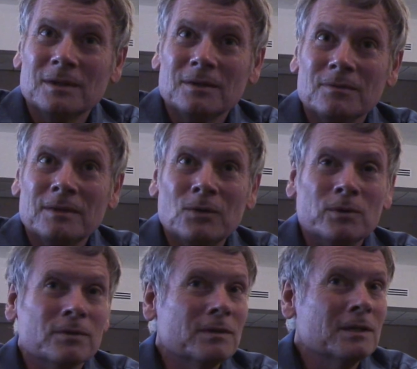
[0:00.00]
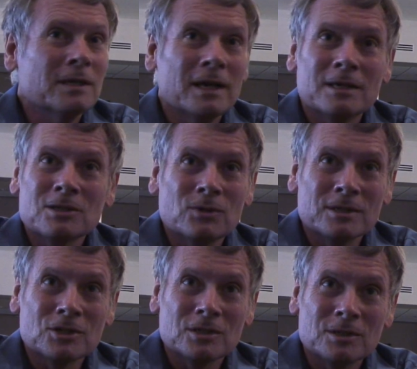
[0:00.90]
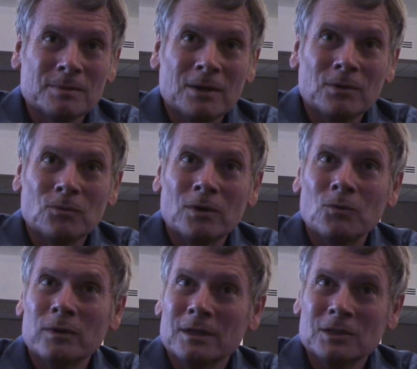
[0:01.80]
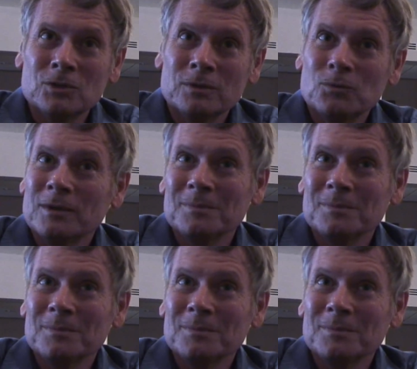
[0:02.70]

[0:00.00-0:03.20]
They wouldn't think to ask questions about what went into it and what it